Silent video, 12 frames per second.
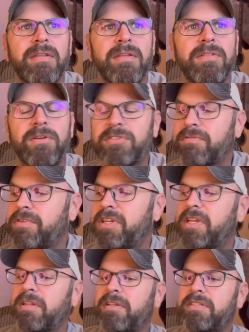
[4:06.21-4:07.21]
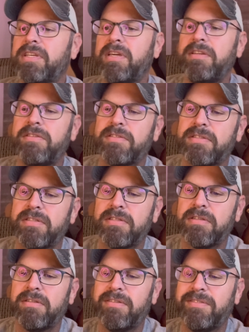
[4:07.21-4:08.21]
there's a vanilla taste
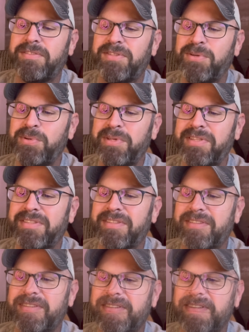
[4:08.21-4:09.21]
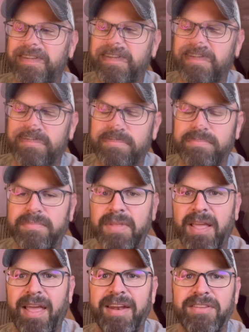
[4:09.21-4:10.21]
to it,
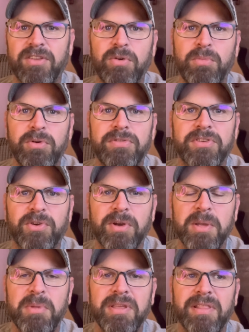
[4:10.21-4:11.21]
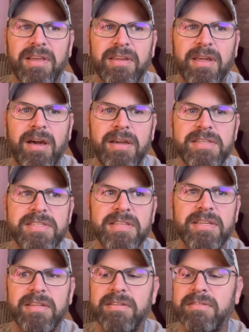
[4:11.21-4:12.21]
and it's almost creamy like
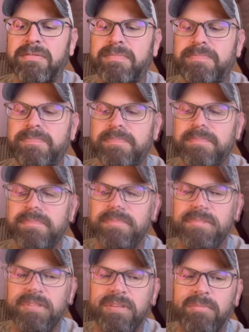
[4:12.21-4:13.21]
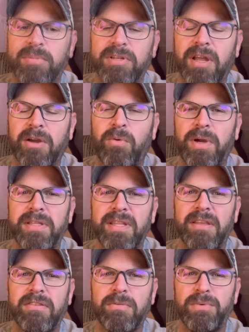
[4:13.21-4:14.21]
icing, but not quite that
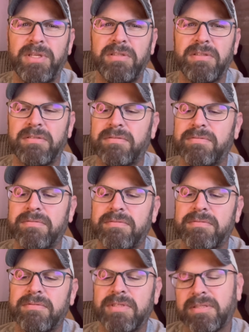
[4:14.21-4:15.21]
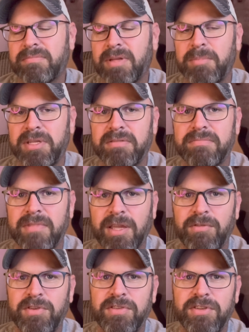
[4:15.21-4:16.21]
sweet. I mean, like if you
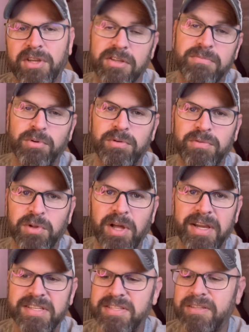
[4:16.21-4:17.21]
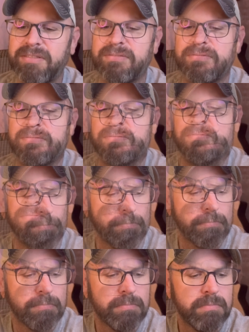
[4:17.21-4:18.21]
just took a spoonful of icing.
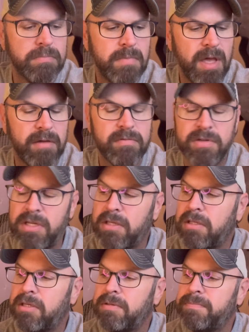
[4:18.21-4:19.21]
You have vanilla,